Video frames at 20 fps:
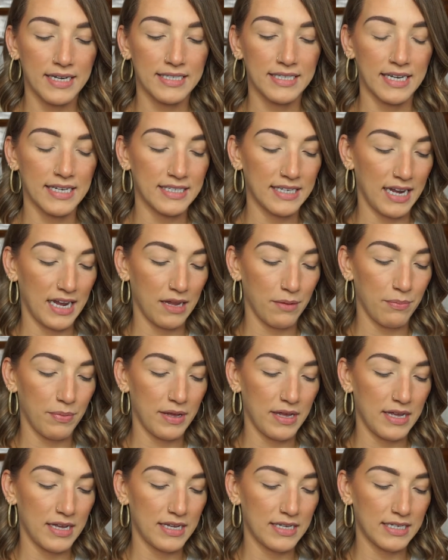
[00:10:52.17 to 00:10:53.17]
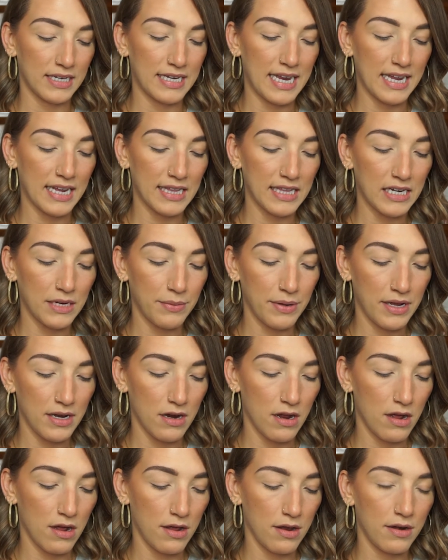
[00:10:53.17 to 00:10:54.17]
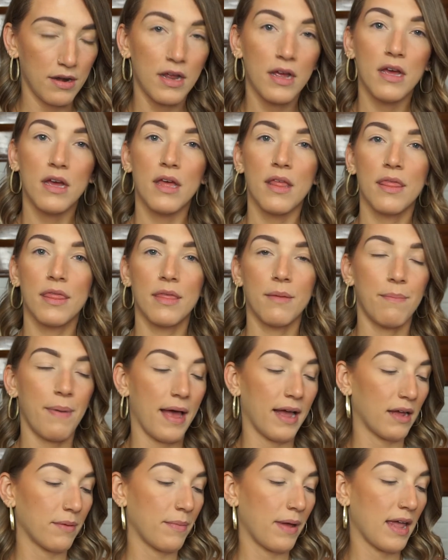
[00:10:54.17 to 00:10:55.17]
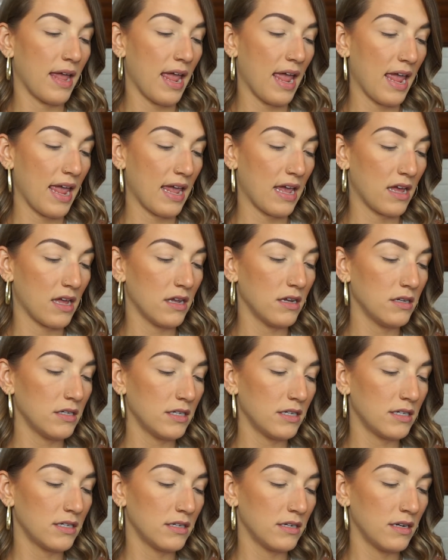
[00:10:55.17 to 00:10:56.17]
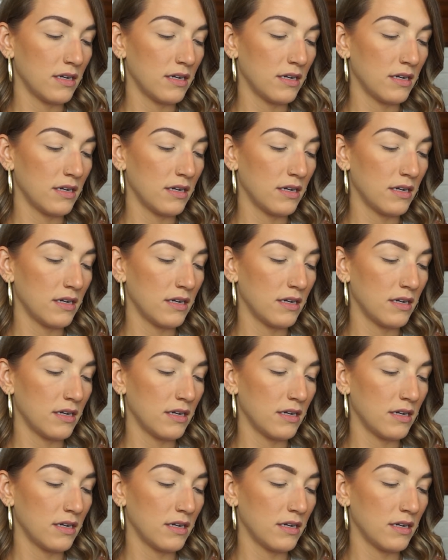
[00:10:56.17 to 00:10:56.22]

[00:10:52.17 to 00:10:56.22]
skin type is I take a little bit on the back of my hand,